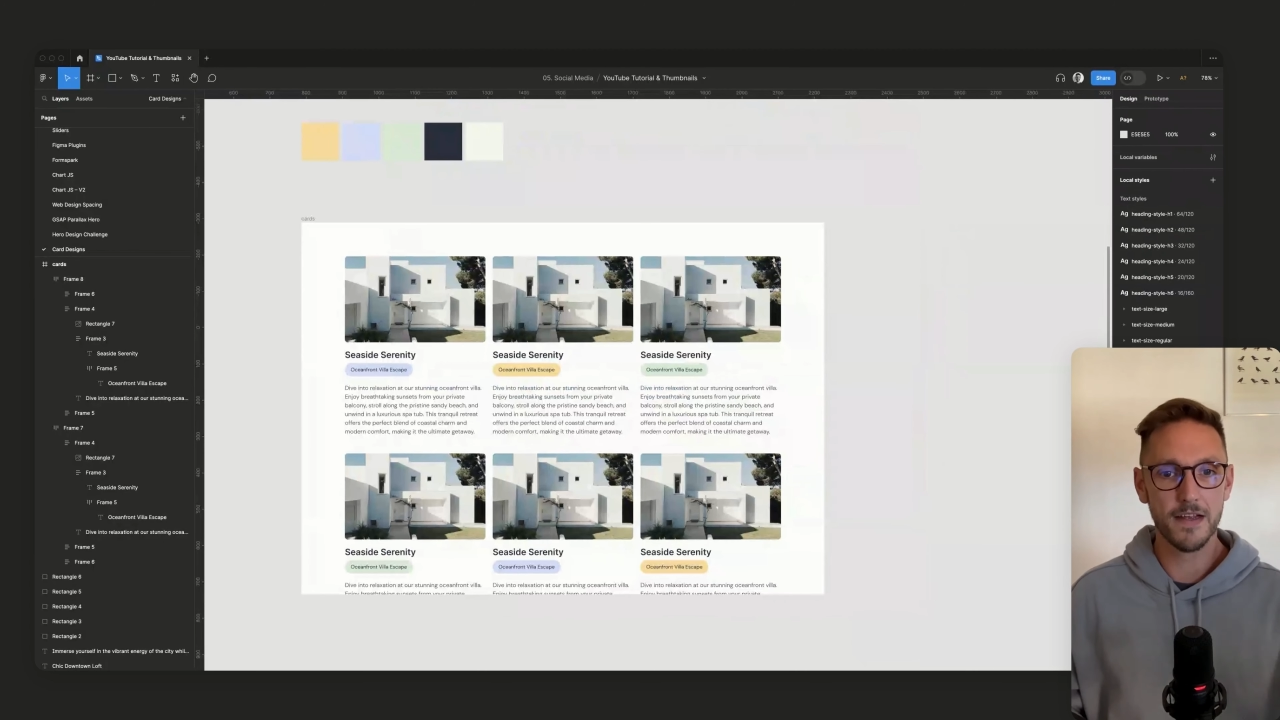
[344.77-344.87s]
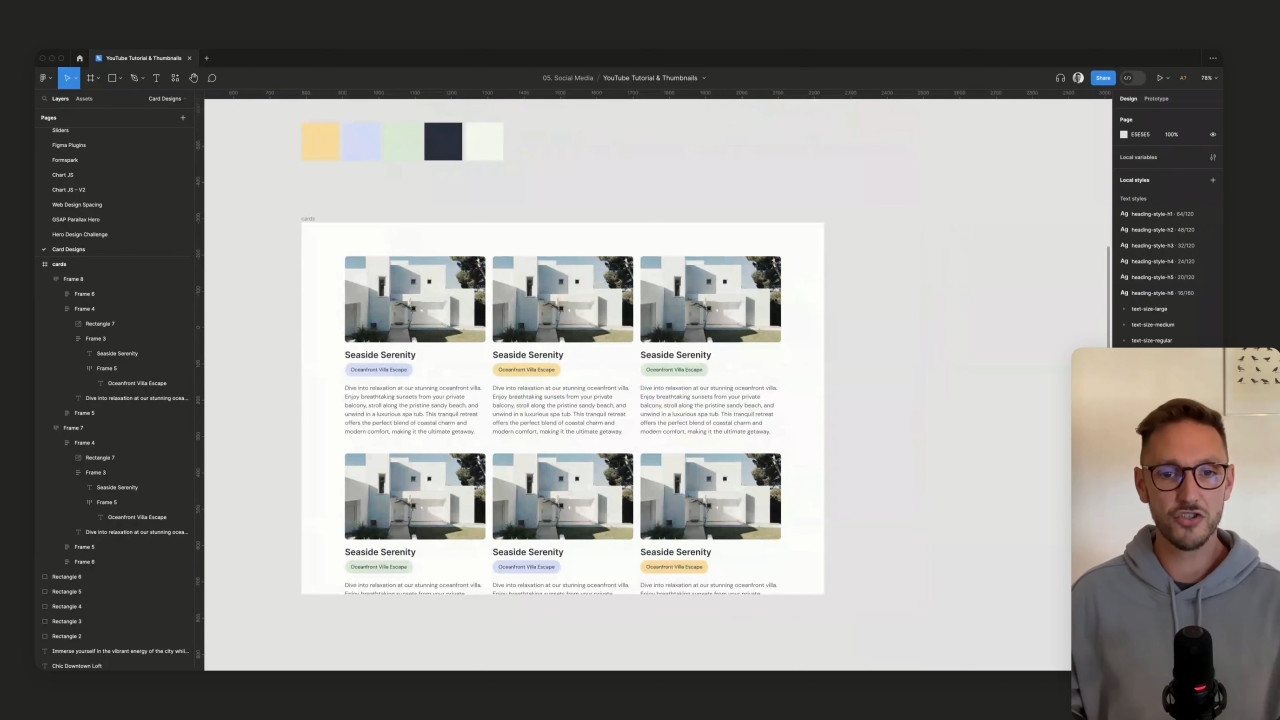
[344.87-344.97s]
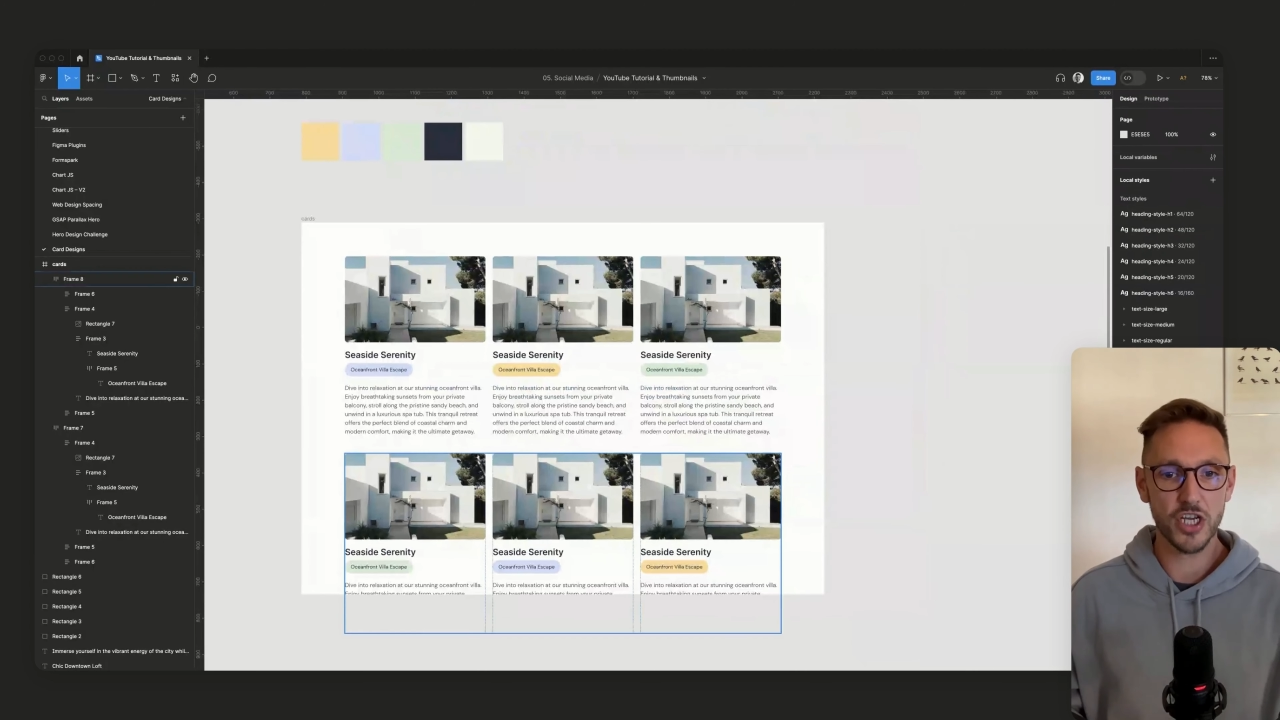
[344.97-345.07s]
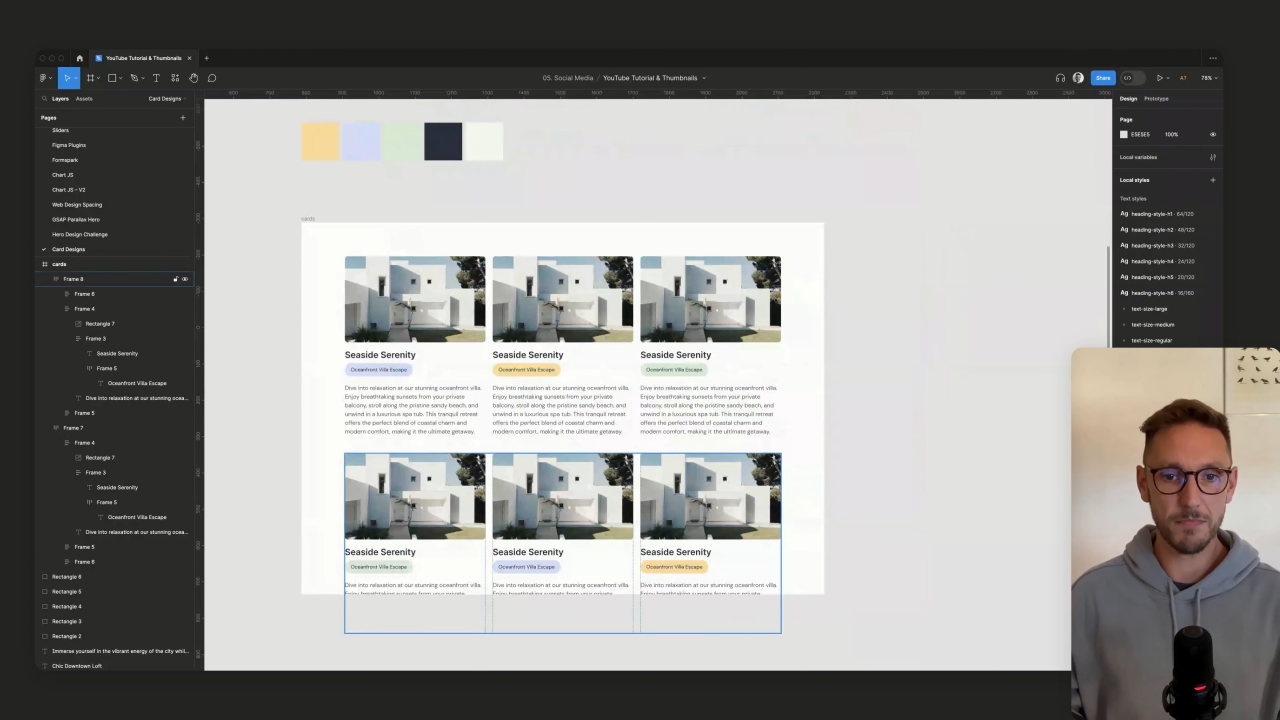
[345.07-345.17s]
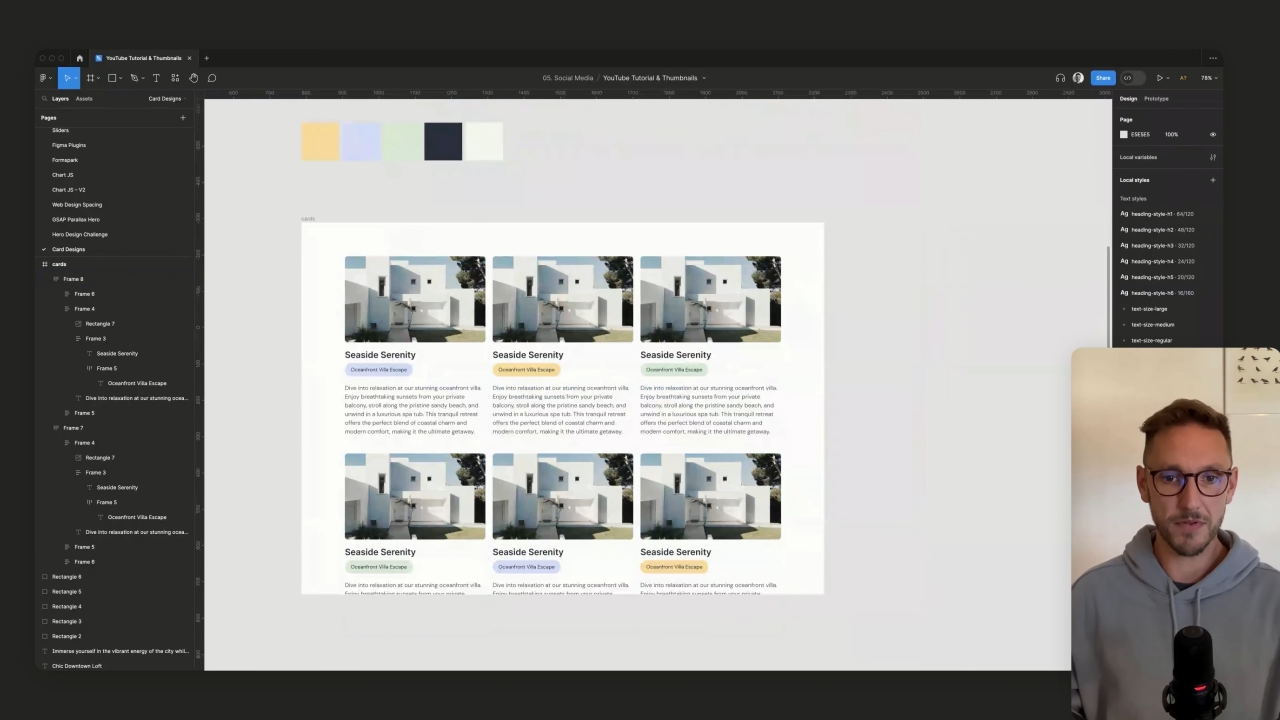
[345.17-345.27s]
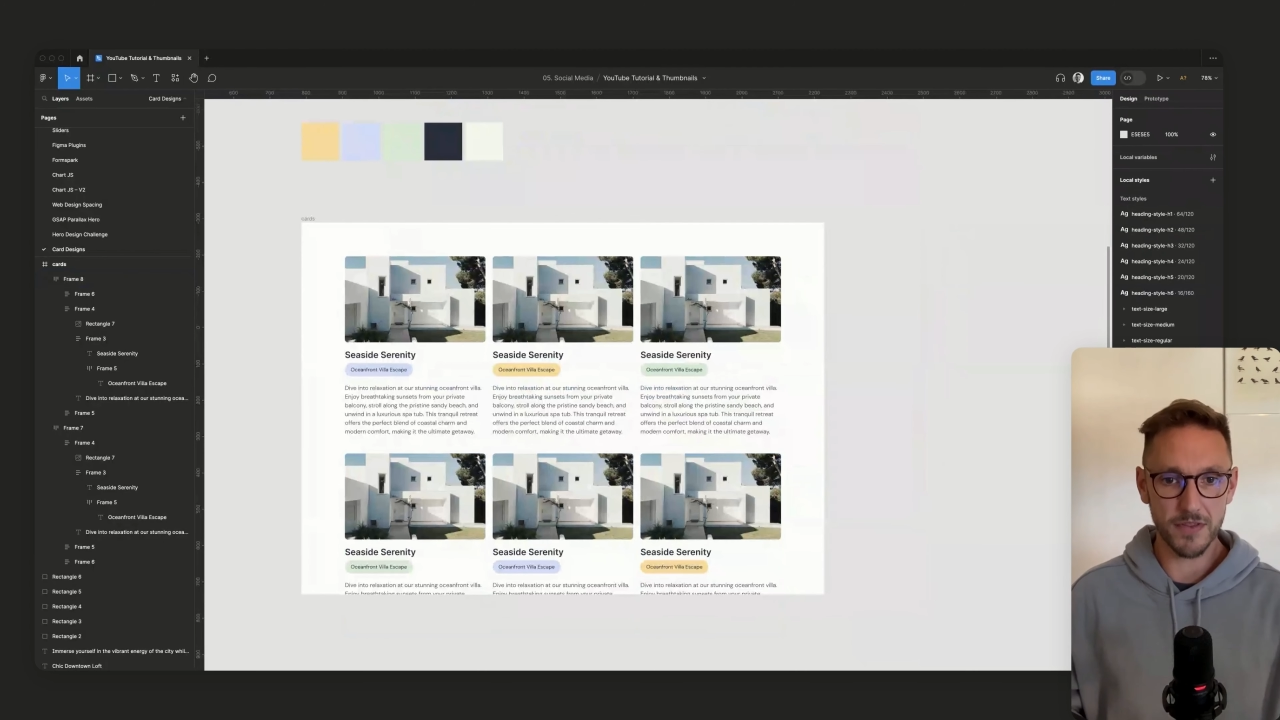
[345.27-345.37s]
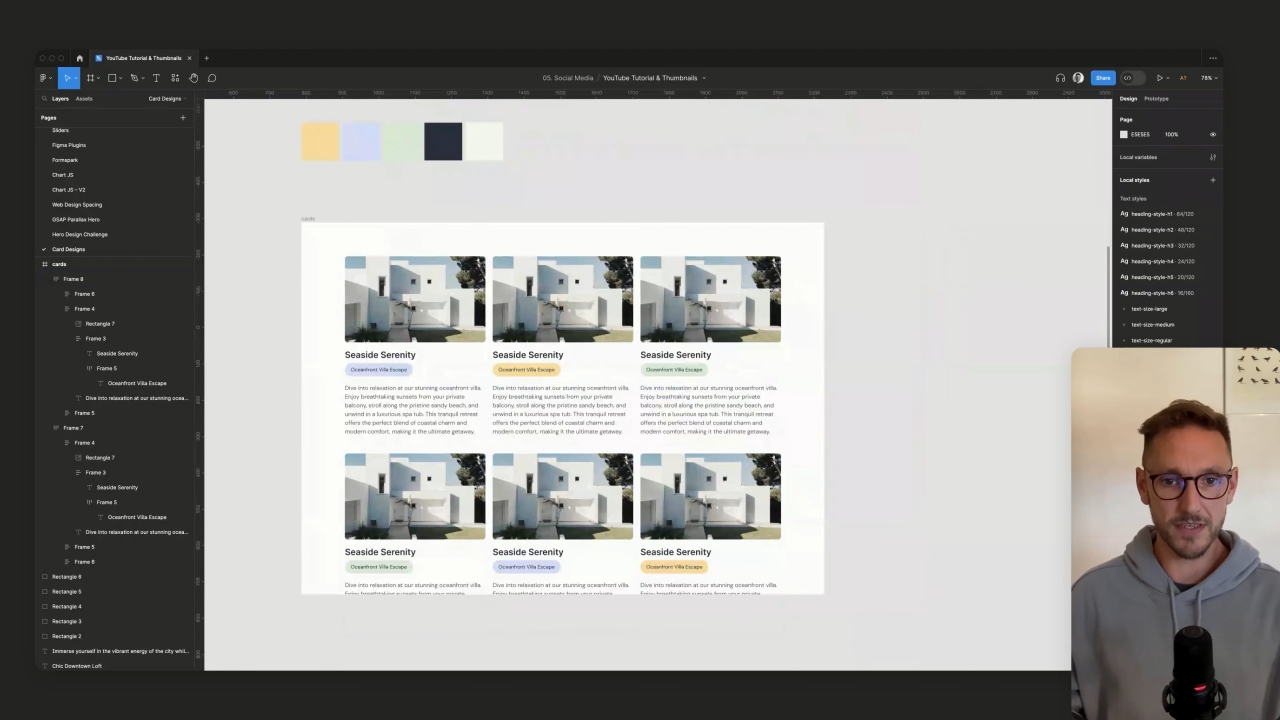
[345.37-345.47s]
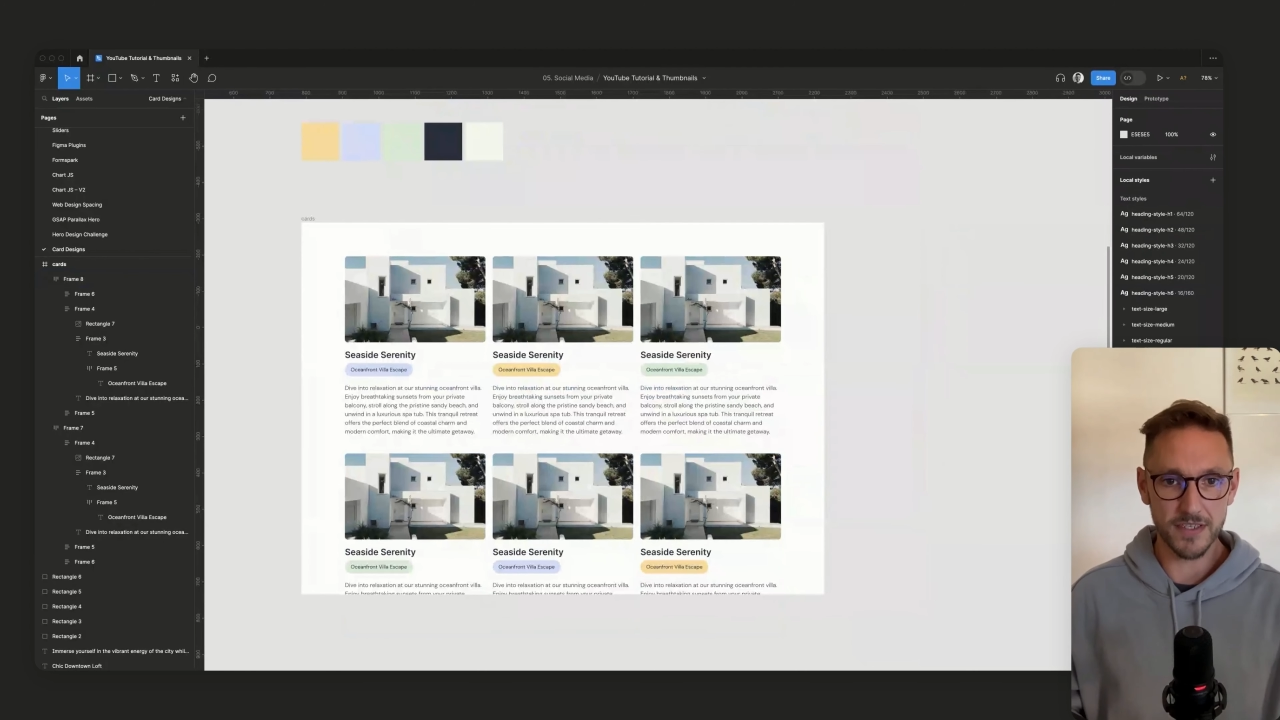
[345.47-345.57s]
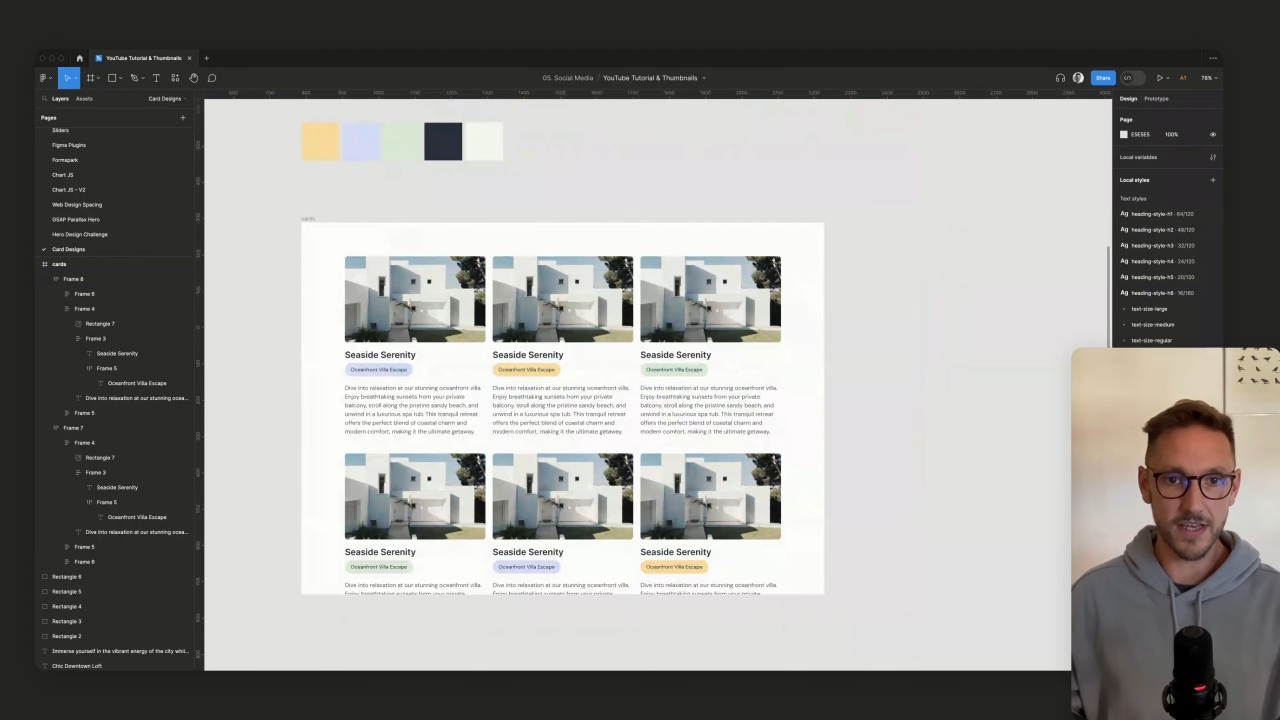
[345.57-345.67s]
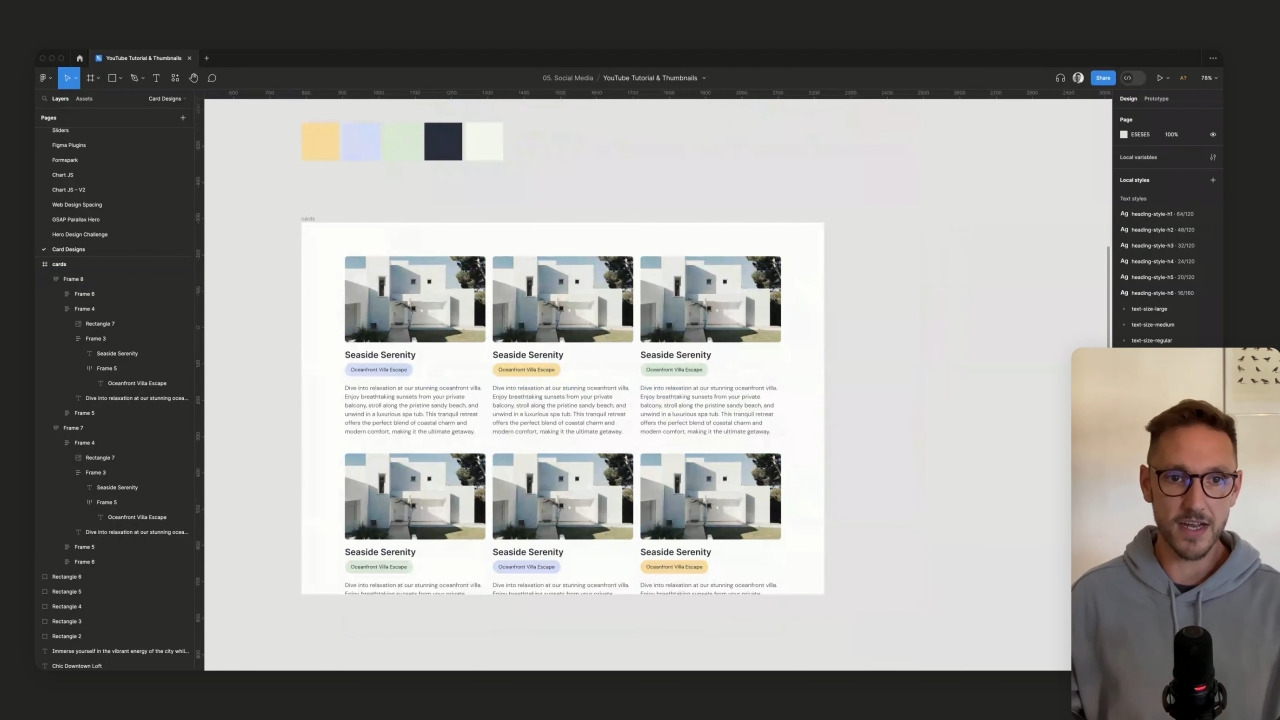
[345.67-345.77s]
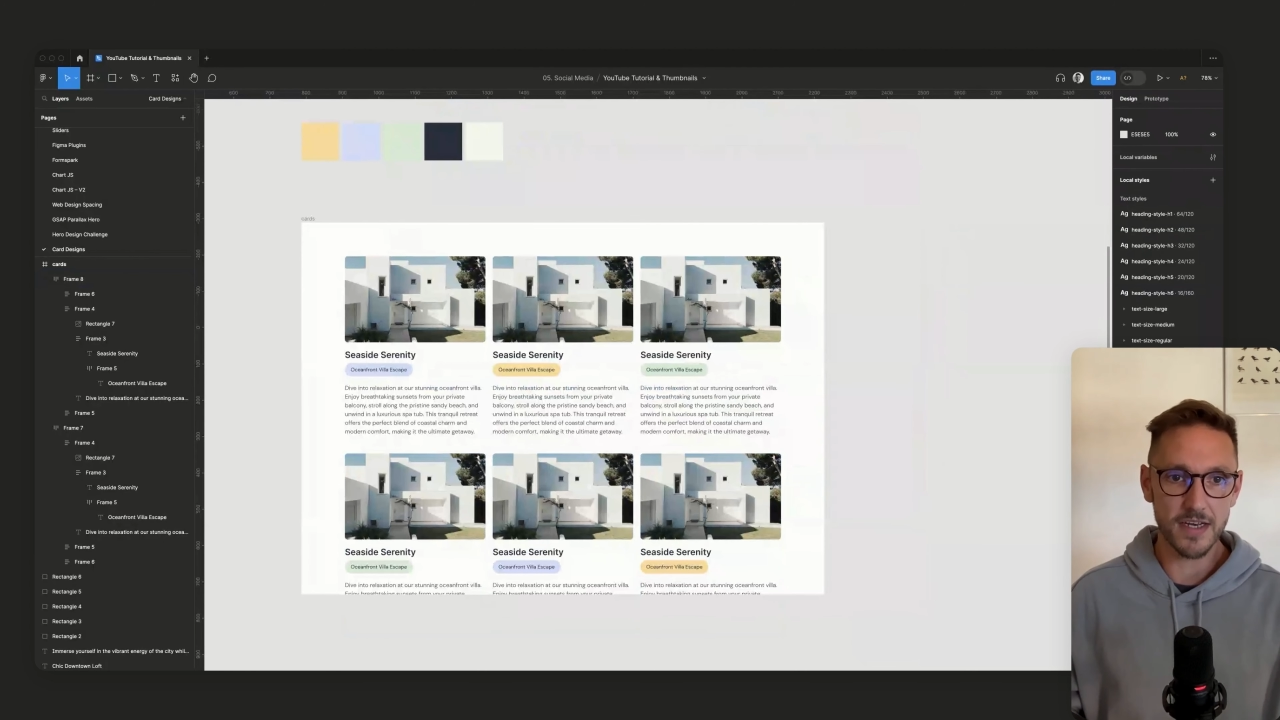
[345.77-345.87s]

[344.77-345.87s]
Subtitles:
cheapen the design